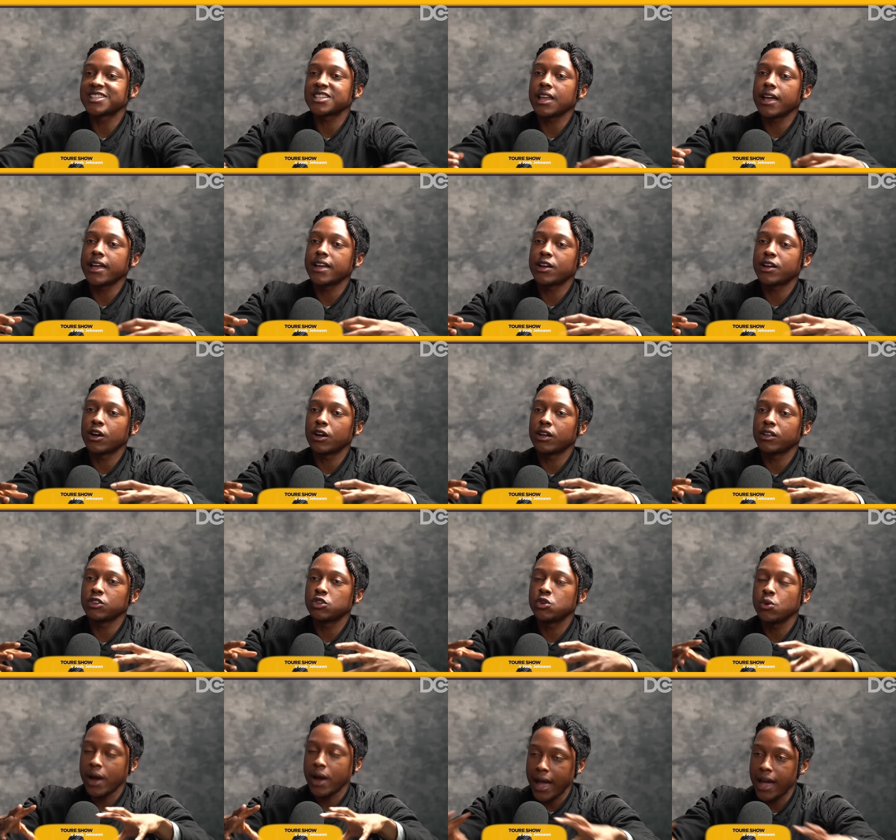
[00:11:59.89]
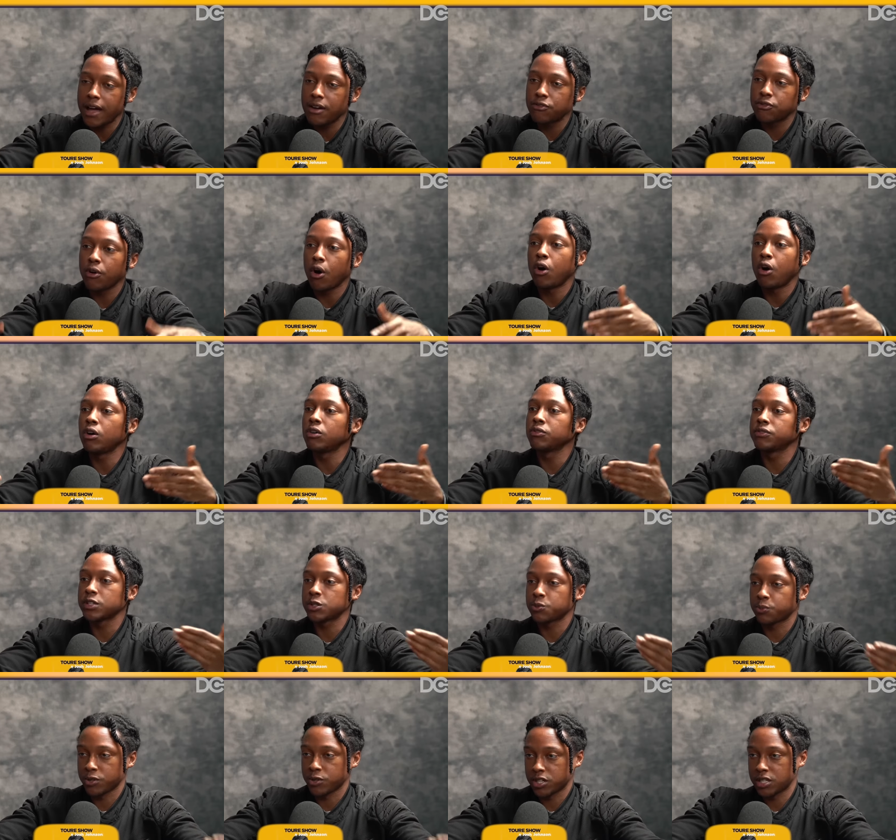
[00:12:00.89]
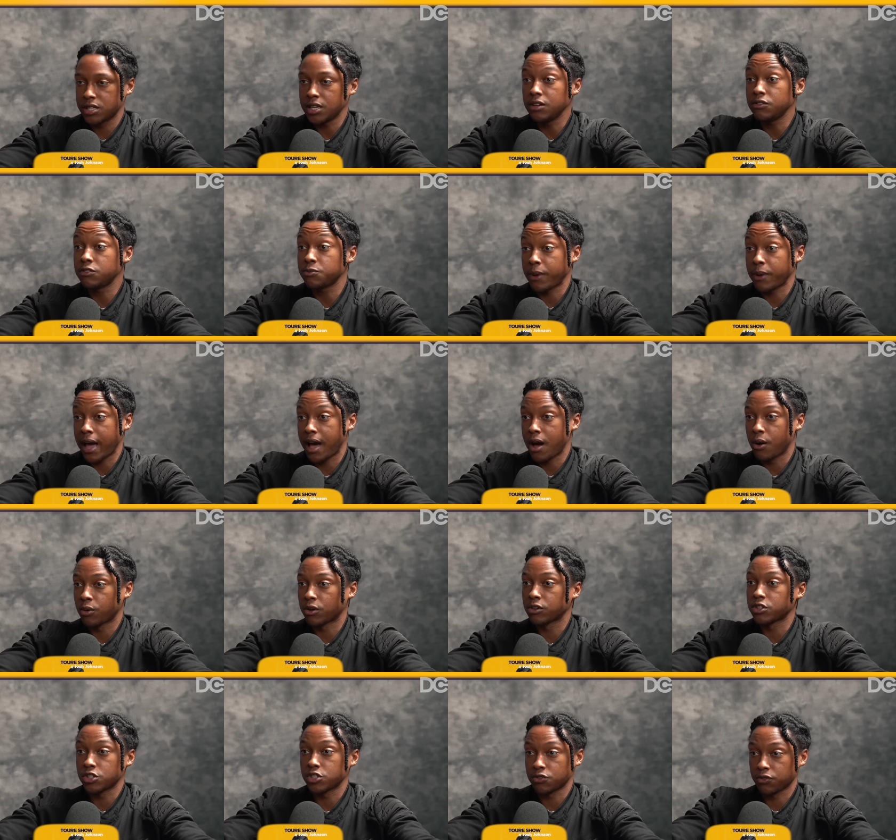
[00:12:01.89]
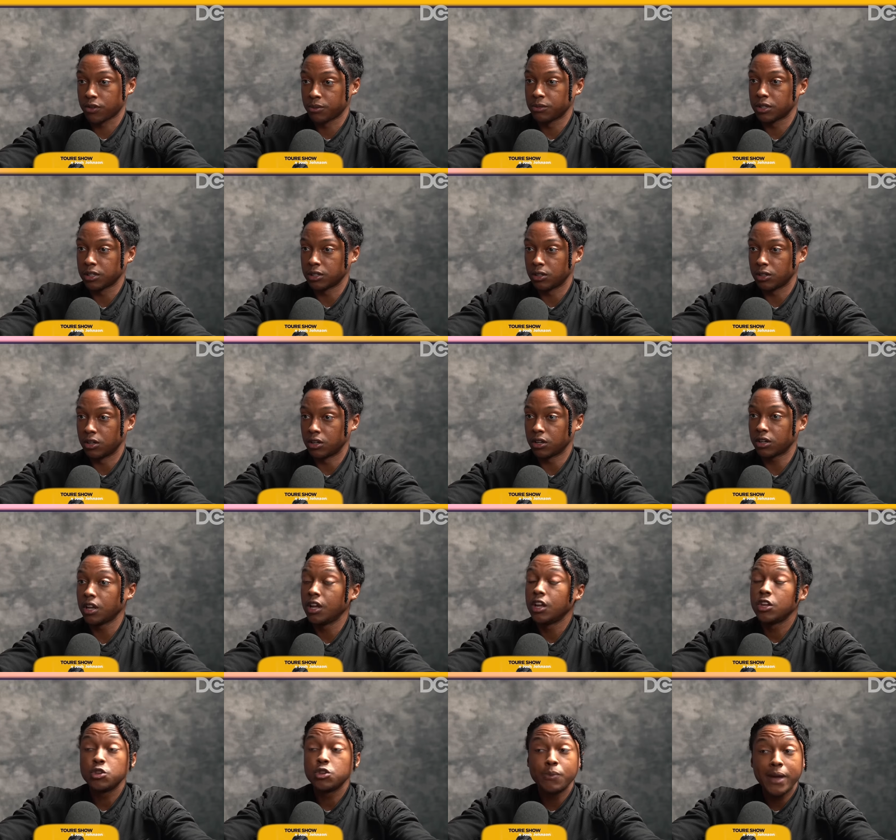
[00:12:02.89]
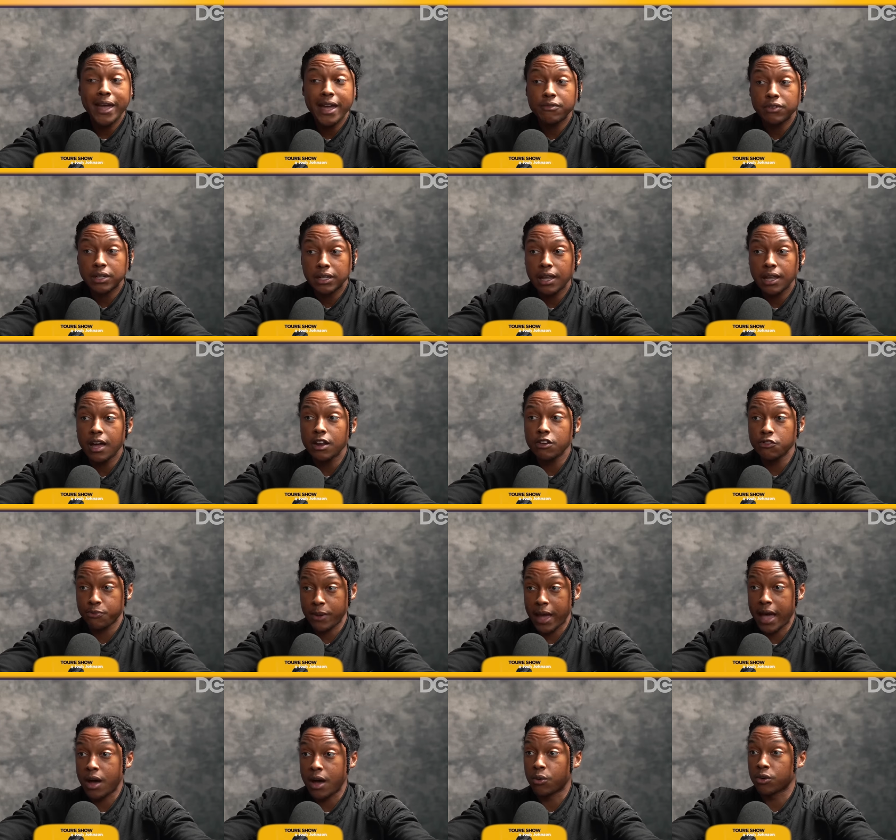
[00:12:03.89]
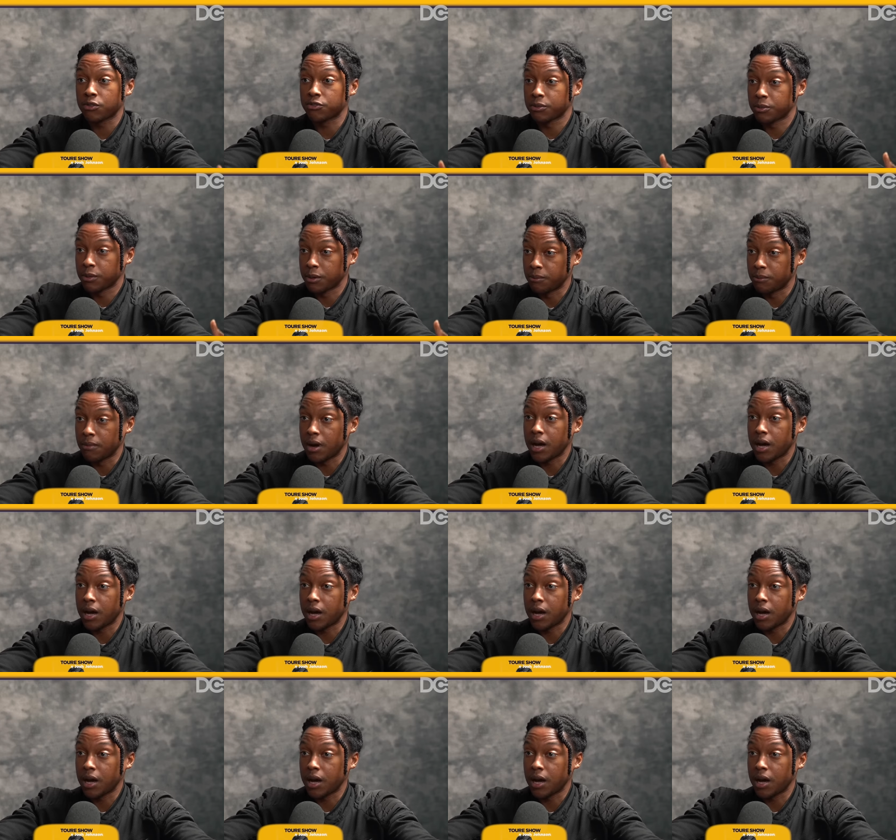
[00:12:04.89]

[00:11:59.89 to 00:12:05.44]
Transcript: it's like you have all of this perceived power just from the look. You may have a lot of power from the